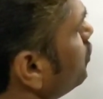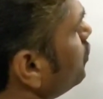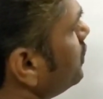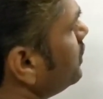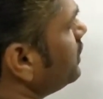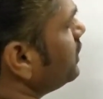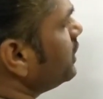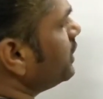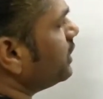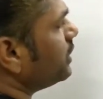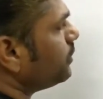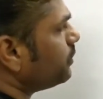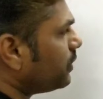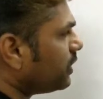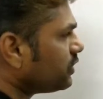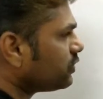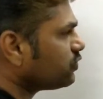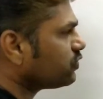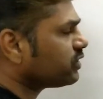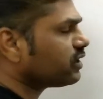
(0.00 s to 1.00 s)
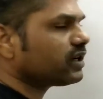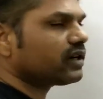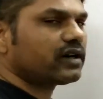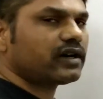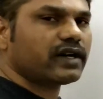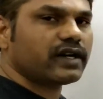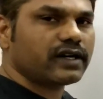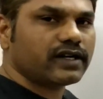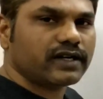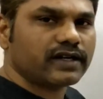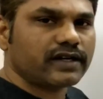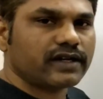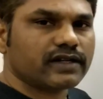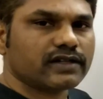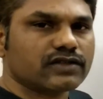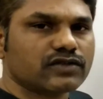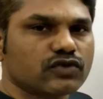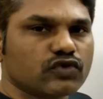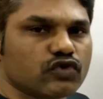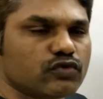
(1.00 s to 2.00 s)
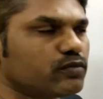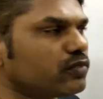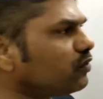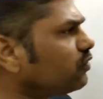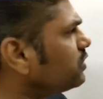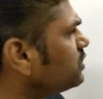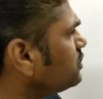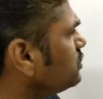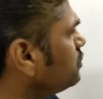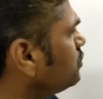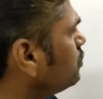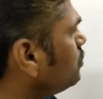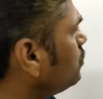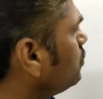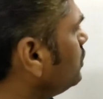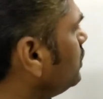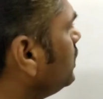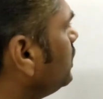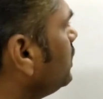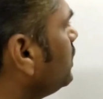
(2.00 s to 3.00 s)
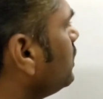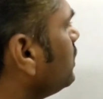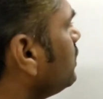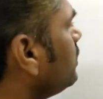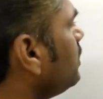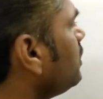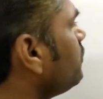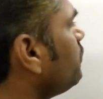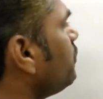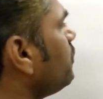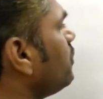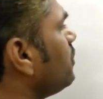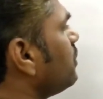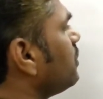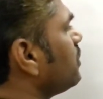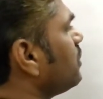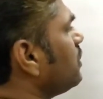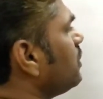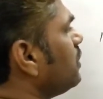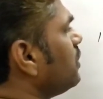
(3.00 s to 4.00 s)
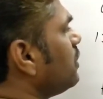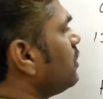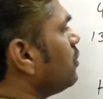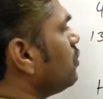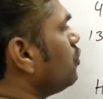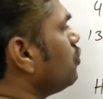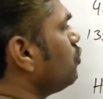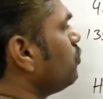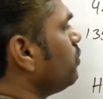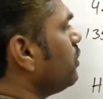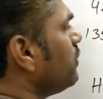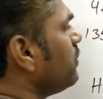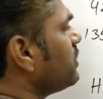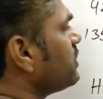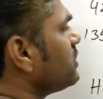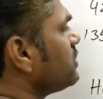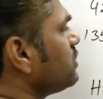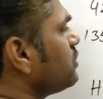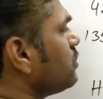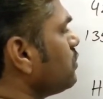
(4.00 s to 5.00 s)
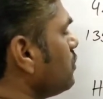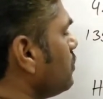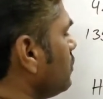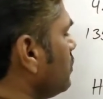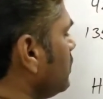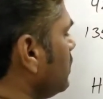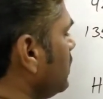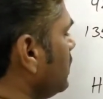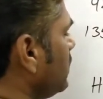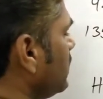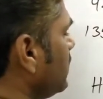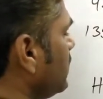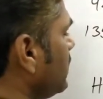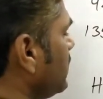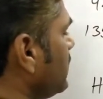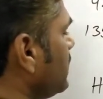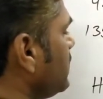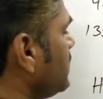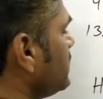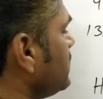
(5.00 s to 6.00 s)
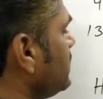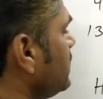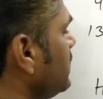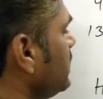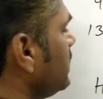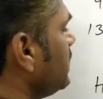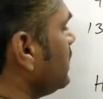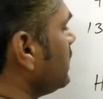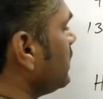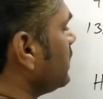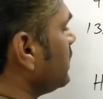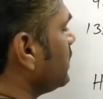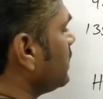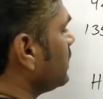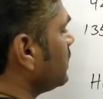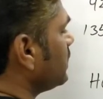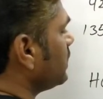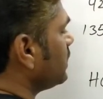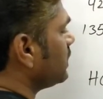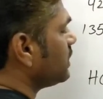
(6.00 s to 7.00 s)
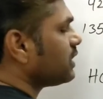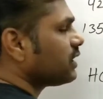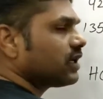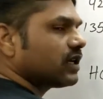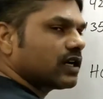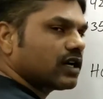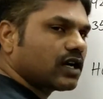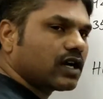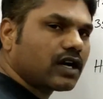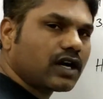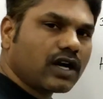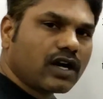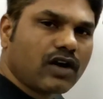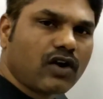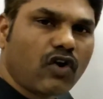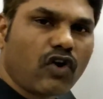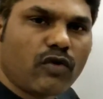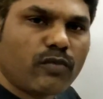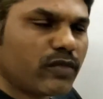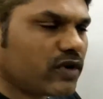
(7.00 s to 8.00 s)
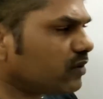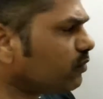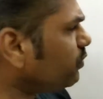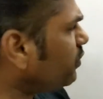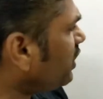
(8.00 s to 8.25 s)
2 here, but you can write it as 2 power 0. Therefore 2 power 0 is the common